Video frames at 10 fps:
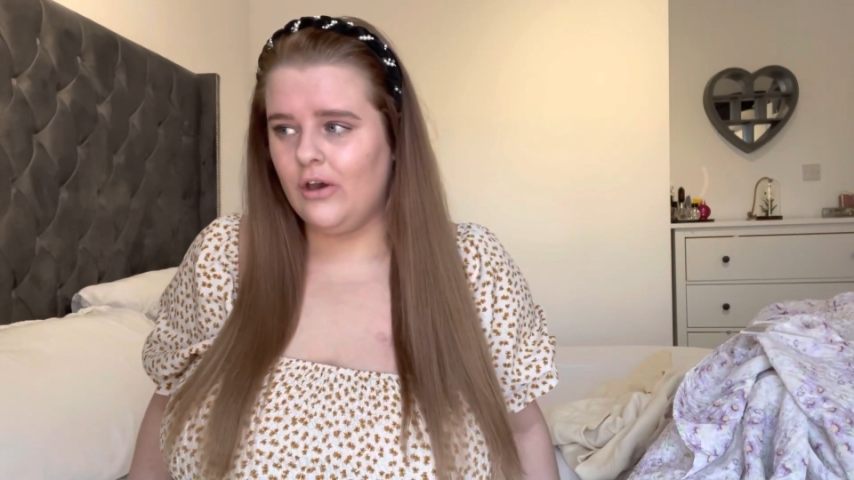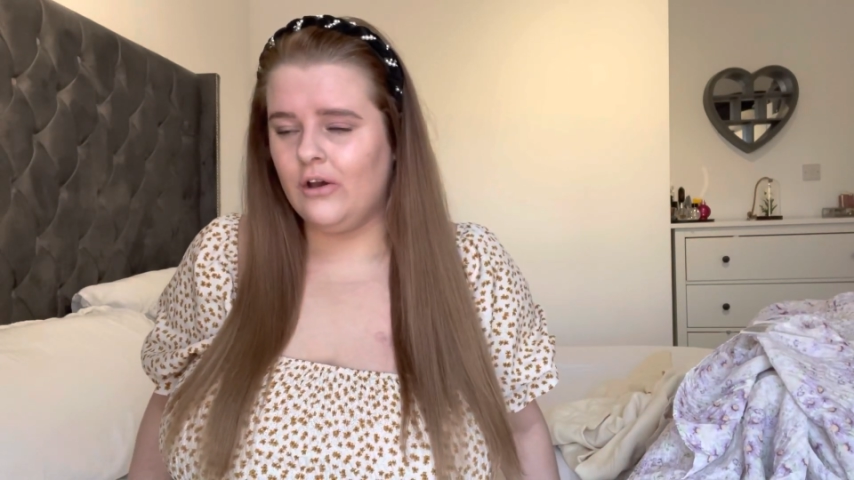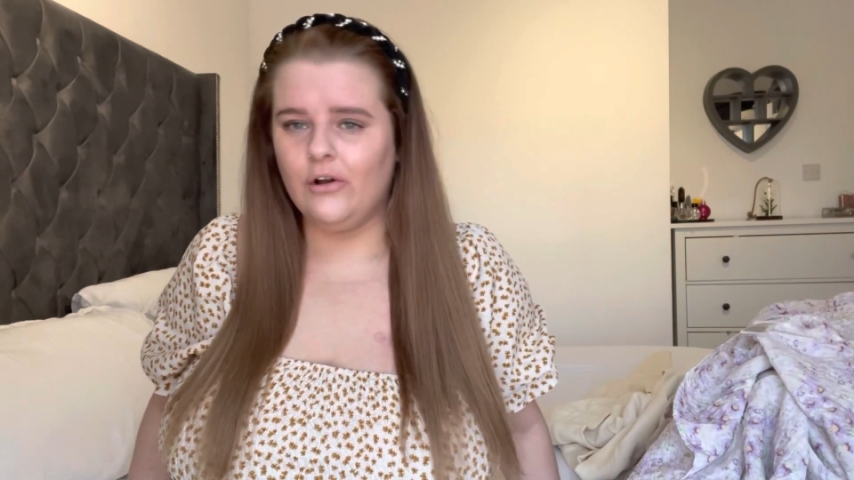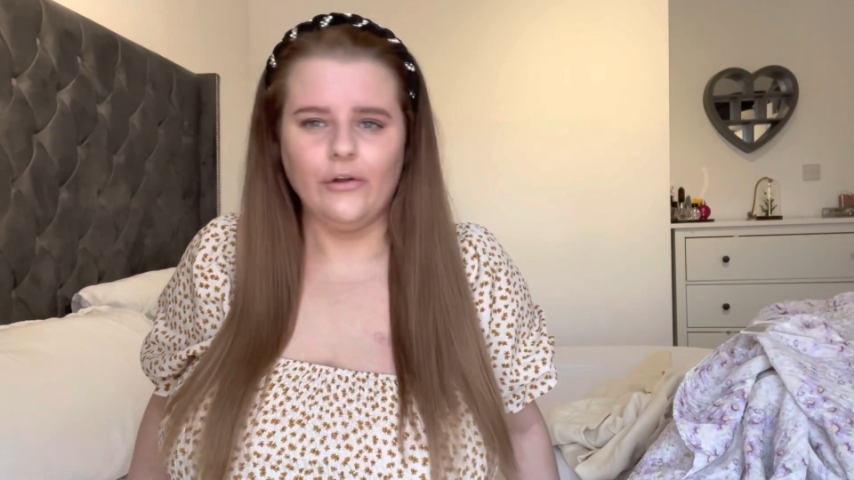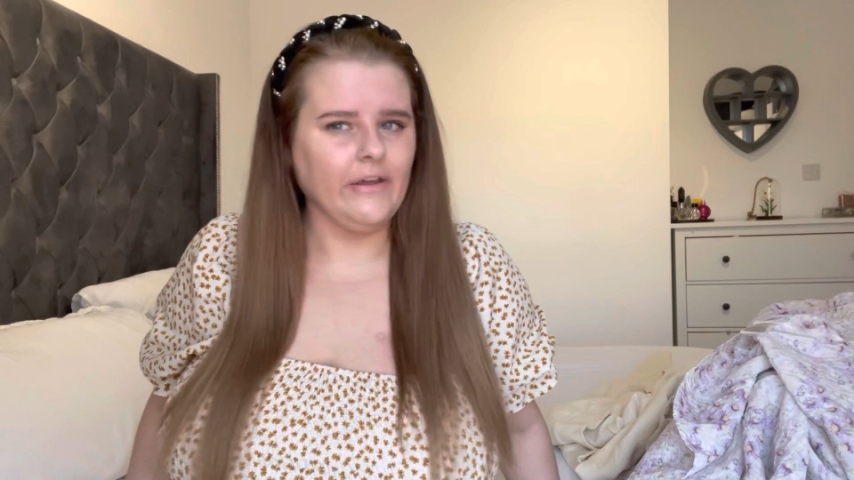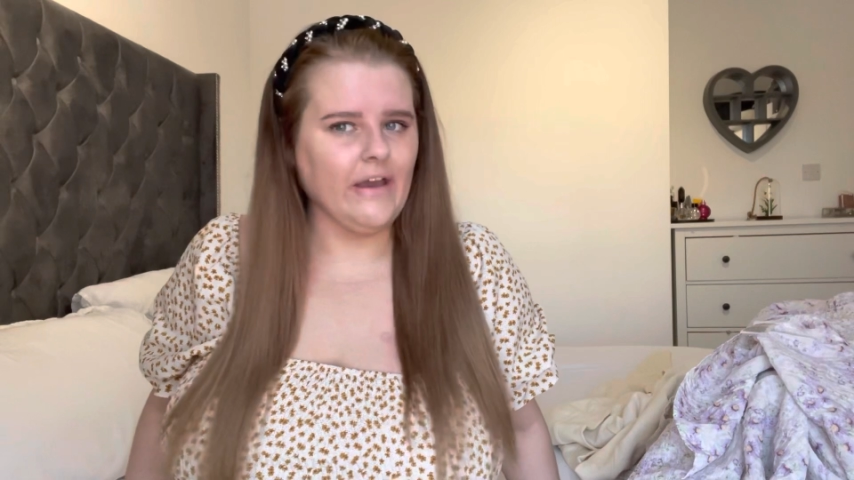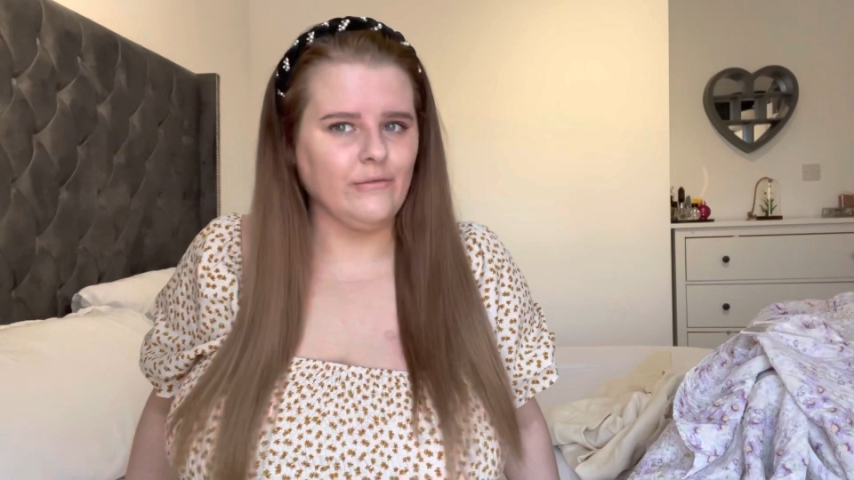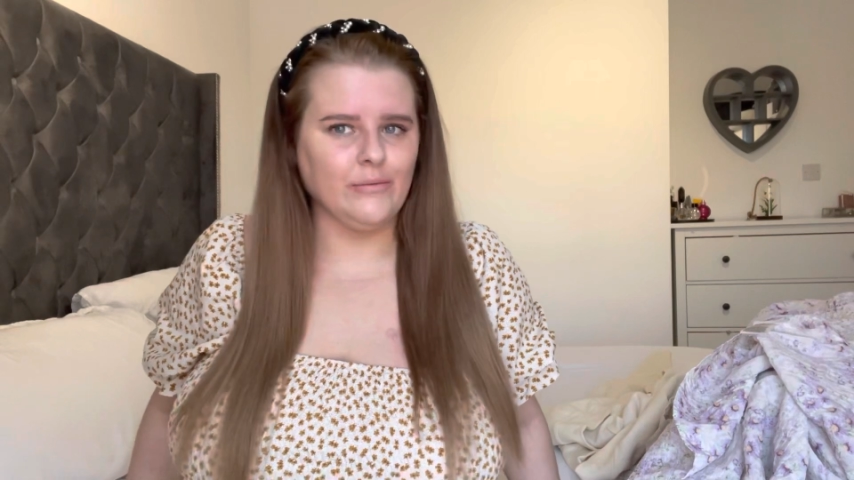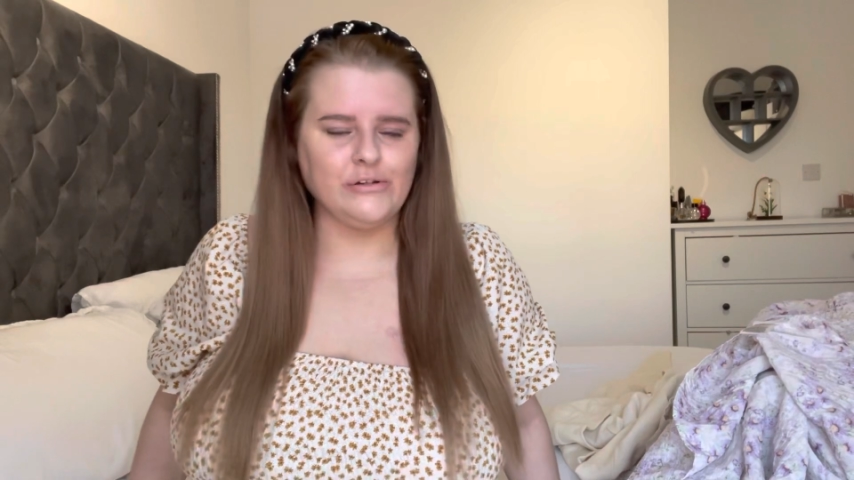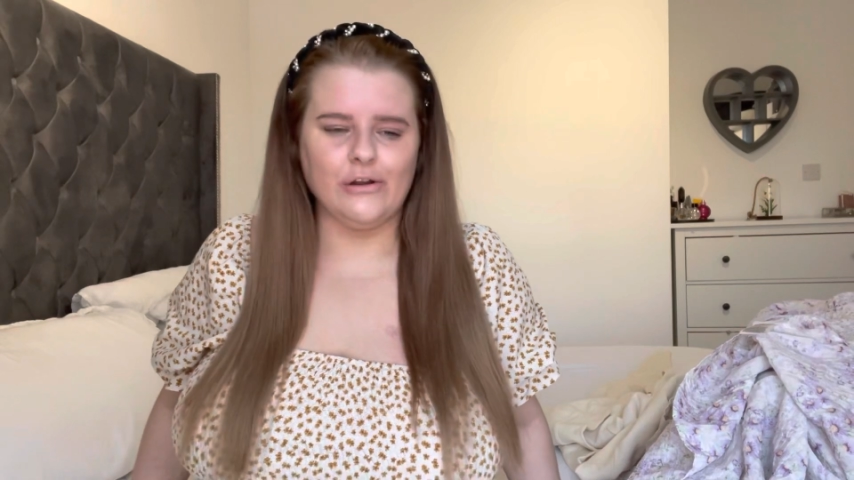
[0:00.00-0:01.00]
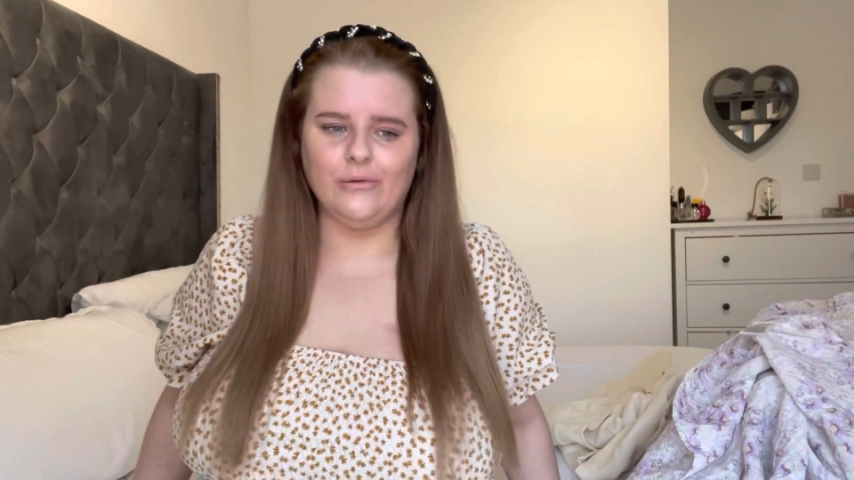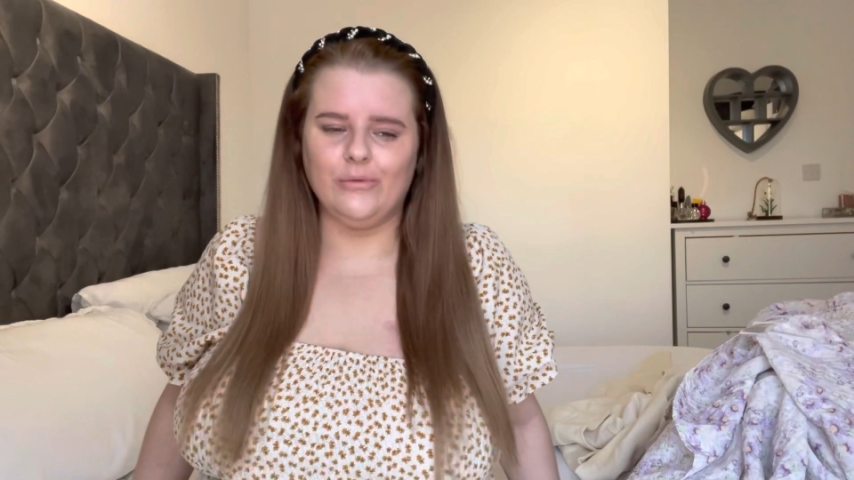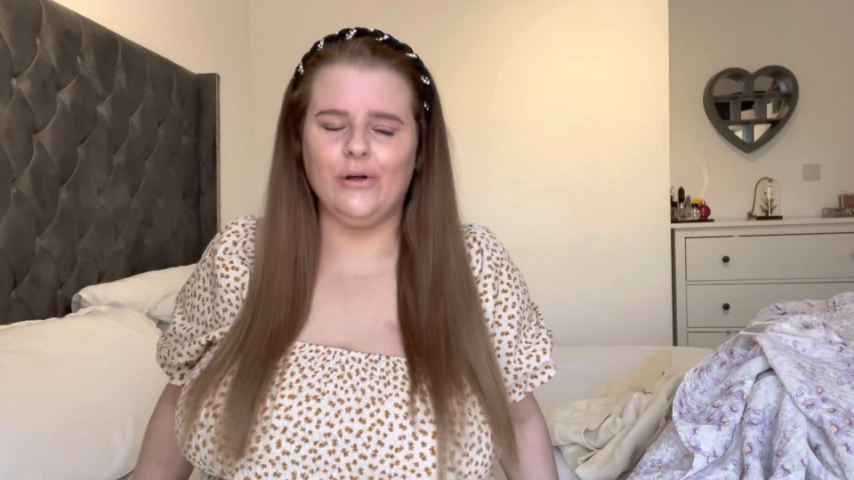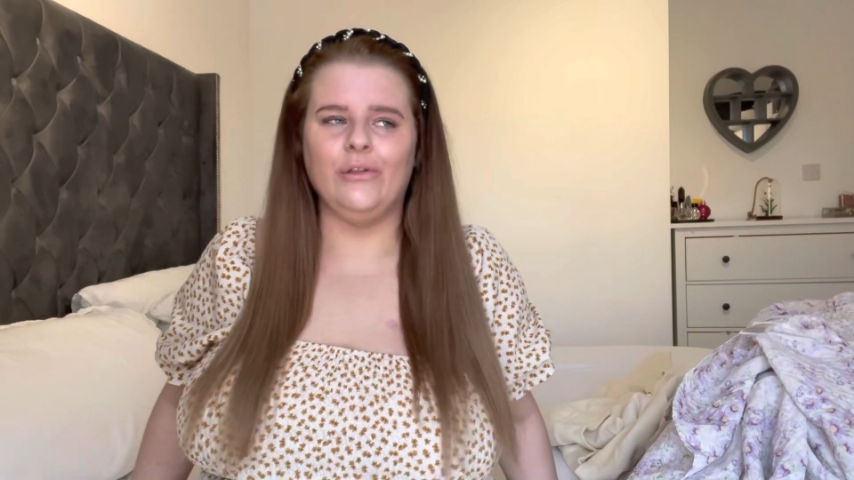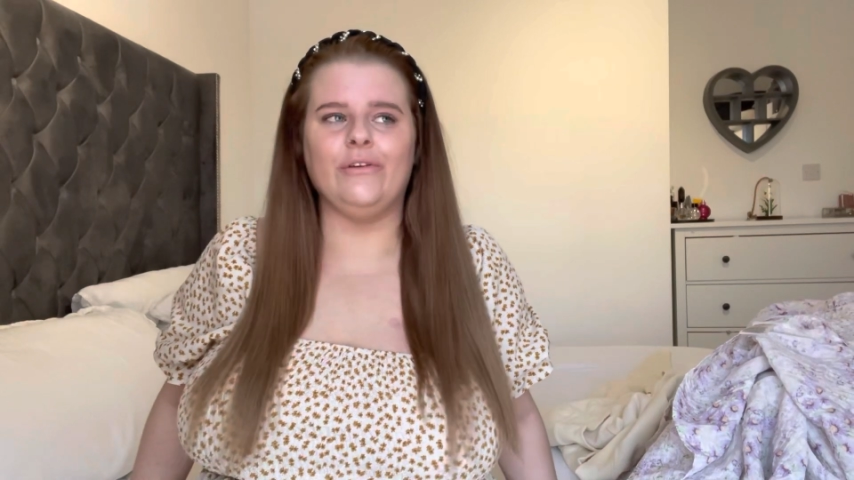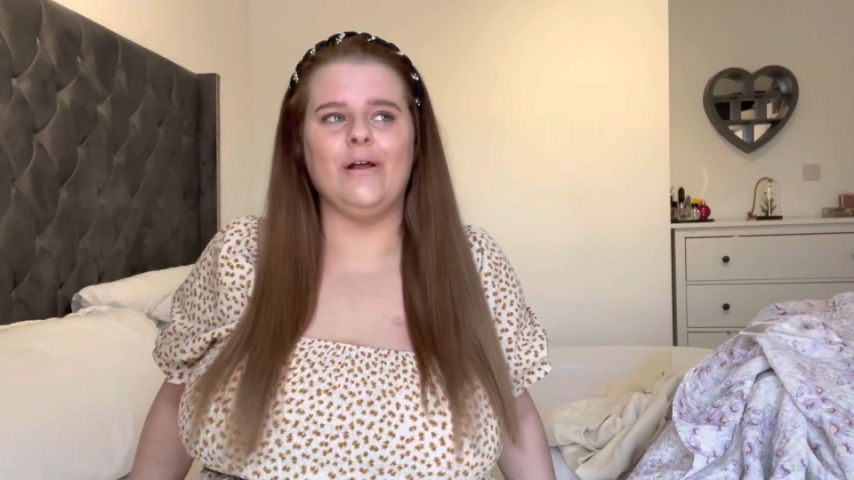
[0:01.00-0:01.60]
going to get rubbish on uploads and